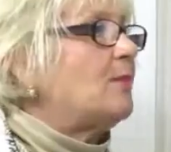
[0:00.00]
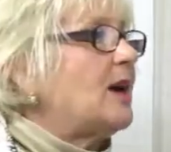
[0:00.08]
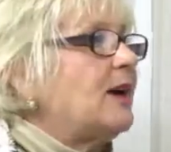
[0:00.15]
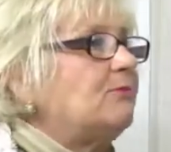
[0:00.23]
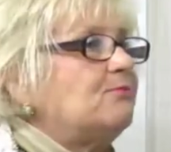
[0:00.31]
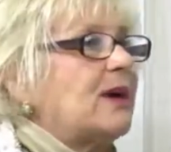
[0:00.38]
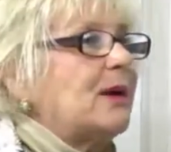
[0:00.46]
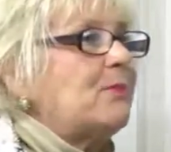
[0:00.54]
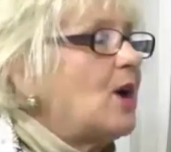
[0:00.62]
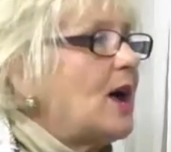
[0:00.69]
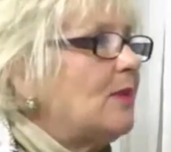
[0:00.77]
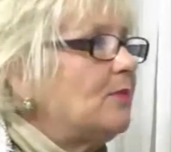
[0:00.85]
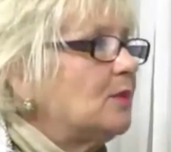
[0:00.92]
I, my
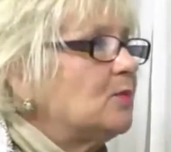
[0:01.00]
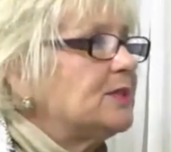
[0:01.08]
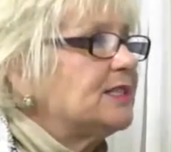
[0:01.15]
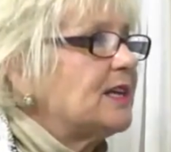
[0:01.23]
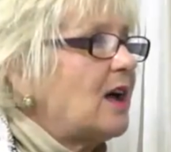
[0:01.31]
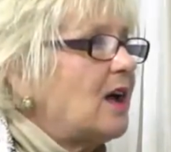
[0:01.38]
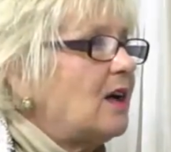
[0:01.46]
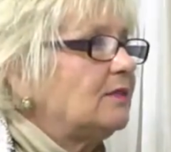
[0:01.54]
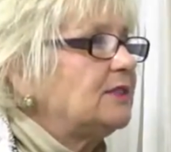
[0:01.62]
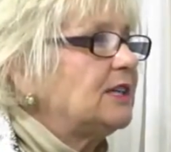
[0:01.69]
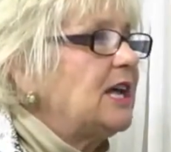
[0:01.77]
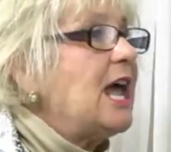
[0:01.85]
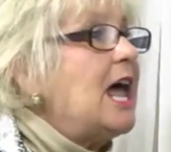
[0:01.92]
problem was
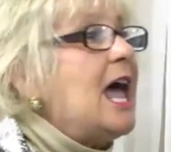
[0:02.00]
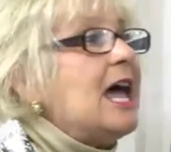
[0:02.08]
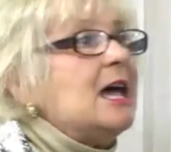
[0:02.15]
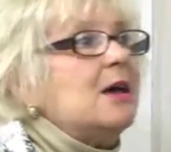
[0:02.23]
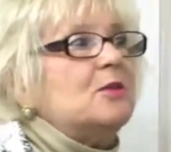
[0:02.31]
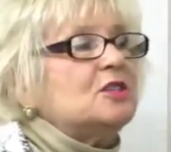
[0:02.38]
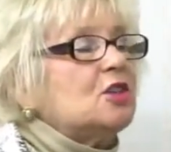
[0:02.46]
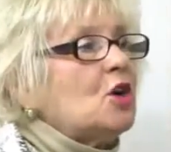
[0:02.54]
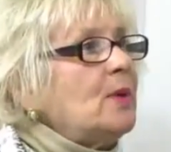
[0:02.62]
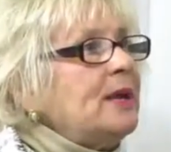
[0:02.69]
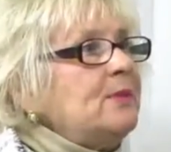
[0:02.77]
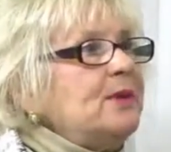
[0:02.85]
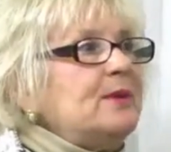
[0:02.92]
solved. Right so
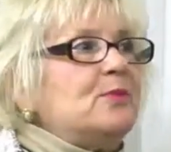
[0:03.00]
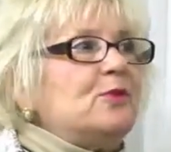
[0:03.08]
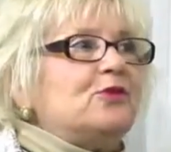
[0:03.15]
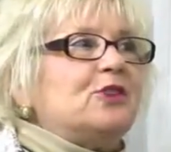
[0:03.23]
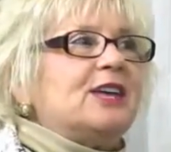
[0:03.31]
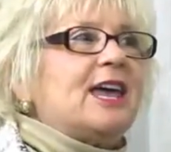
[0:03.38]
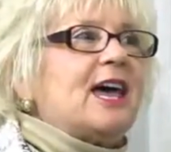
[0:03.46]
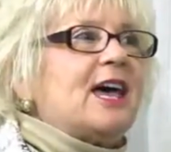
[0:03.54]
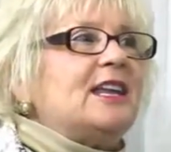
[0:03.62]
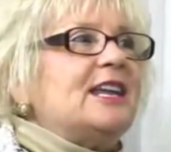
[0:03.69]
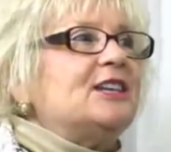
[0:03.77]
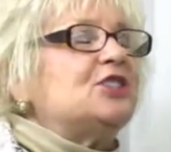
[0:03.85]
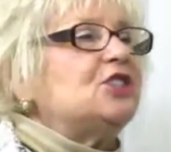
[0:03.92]
many people
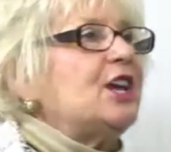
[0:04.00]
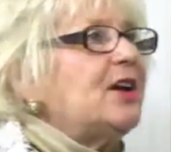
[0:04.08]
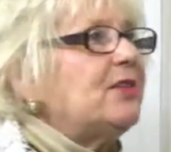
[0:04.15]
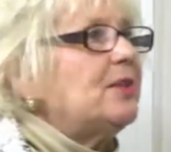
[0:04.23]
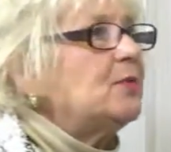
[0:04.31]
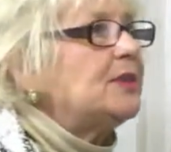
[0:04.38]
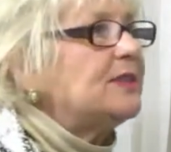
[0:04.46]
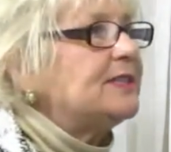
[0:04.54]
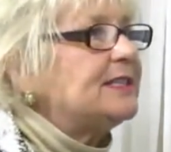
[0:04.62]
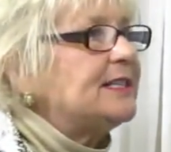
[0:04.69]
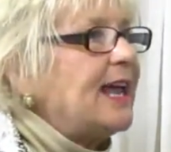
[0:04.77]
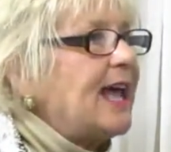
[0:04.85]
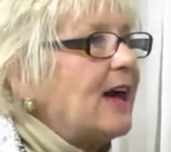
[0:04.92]
forget. Share it with the
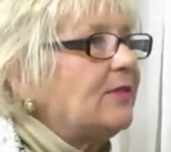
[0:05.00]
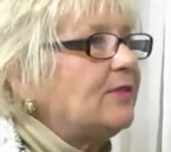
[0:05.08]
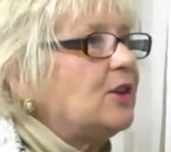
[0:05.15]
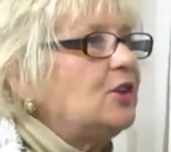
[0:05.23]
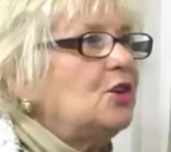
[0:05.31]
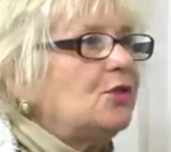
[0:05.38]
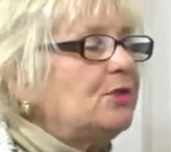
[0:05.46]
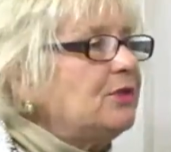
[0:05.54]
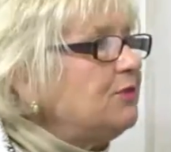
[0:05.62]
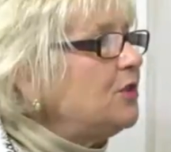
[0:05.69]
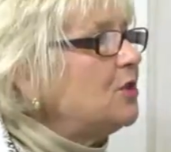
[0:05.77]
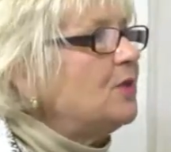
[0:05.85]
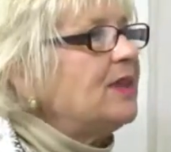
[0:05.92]
staff. You're
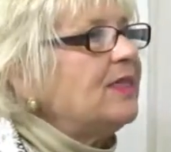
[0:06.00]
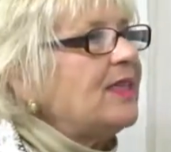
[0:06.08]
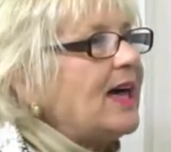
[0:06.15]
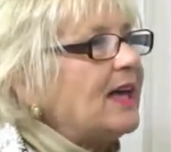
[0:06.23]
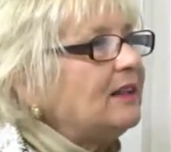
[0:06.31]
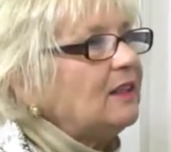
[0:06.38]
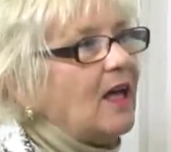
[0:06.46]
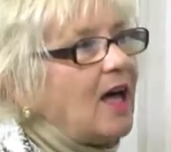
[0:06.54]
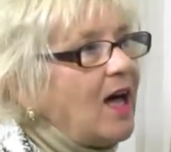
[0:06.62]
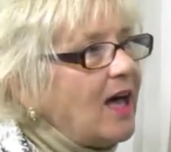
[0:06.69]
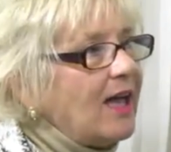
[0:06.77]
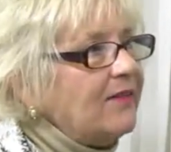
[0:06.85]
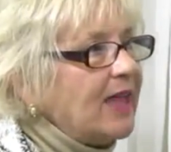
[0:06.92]
reviewing that
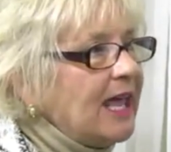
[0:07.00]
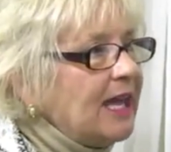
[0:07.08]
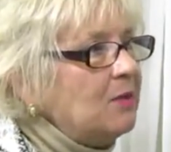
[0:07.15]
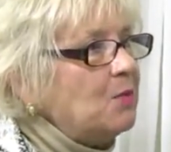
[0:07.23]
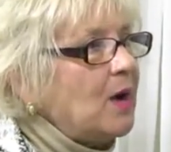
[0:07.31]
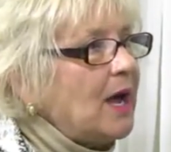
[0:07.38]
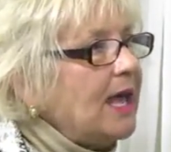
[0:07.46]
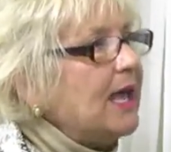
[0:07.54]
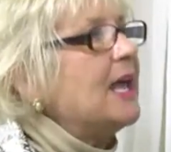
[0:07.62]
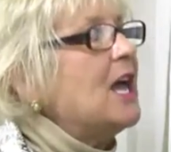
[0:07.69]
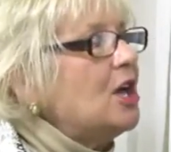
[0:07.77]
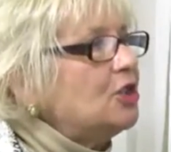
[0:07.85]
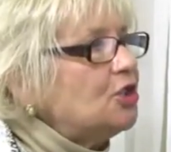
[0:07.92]
live
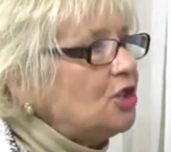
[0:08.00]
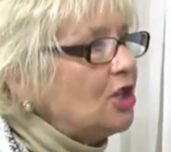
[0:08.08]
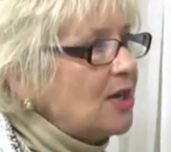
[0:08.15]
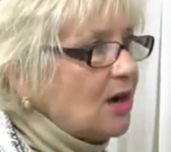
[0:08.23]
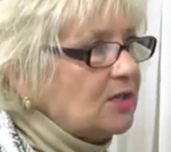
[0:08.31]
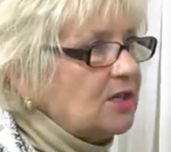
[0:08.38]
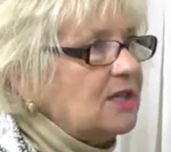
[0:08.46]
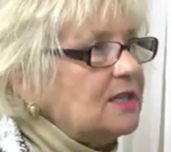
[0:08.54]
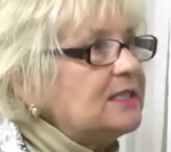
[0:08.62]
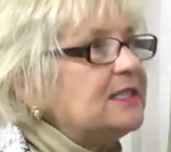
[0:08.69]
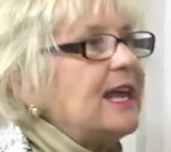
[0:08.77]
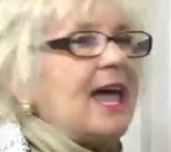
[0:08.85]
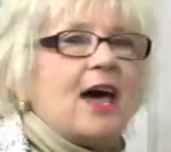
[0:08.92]
anyway. Talk and again, to the
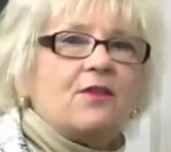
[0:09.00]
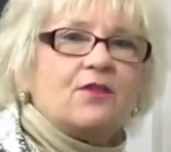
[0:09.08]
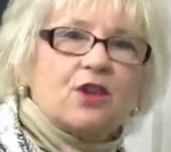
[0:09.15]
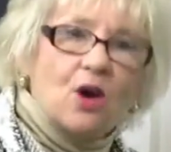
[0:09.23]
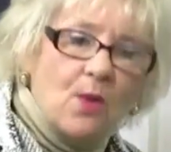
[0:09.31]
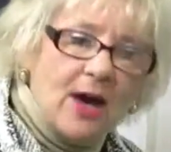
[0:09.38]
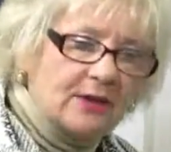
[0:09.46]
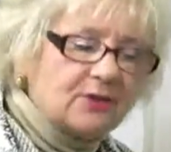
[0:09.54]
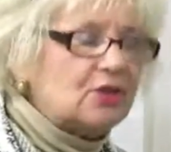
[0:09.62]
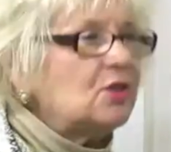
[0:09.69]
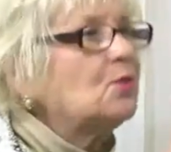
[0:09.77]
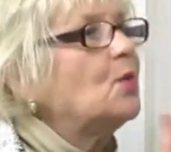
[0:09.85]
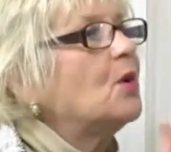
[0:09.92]
staff, go out
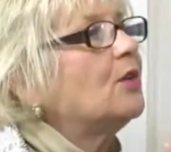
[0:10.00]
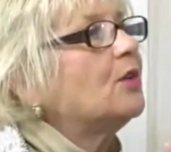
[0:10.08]
to the work